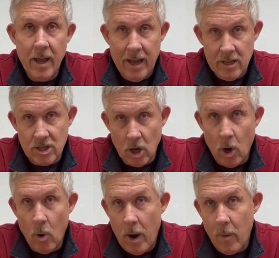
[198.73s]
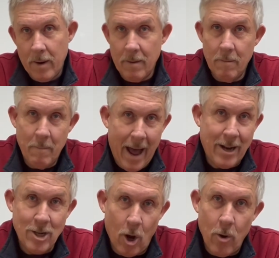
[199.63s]
And so I went back
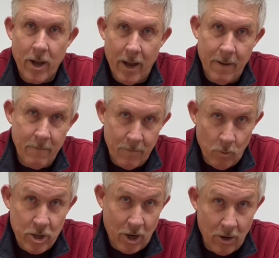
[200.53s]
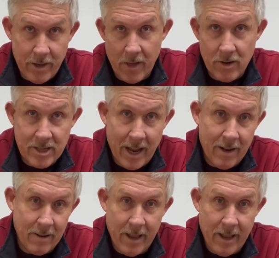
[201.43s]
to Hoka, returned the other set.